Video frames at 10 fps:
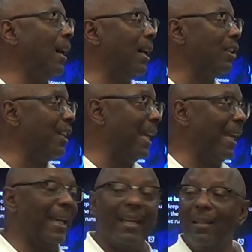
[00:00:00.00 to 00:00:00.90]
other
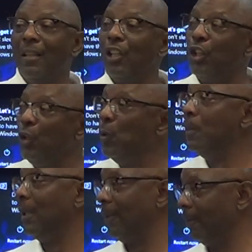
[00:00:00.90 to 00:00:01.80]
than
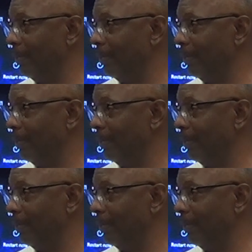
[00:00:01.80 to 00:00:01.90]
human.